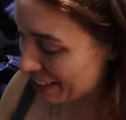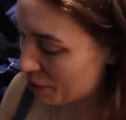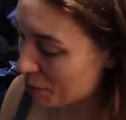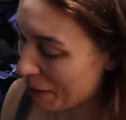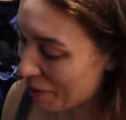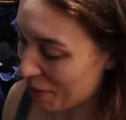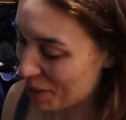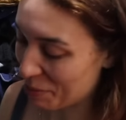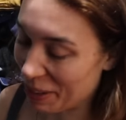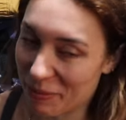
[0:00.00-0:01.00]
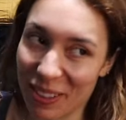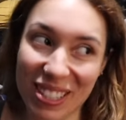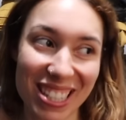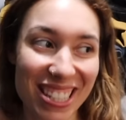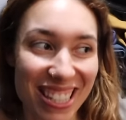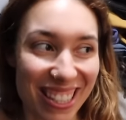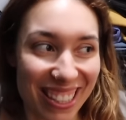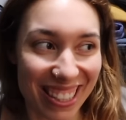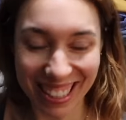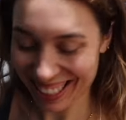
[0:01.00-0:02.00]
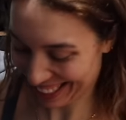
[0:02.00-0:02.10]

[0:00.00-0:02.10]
This was my first big purchase. Yeah.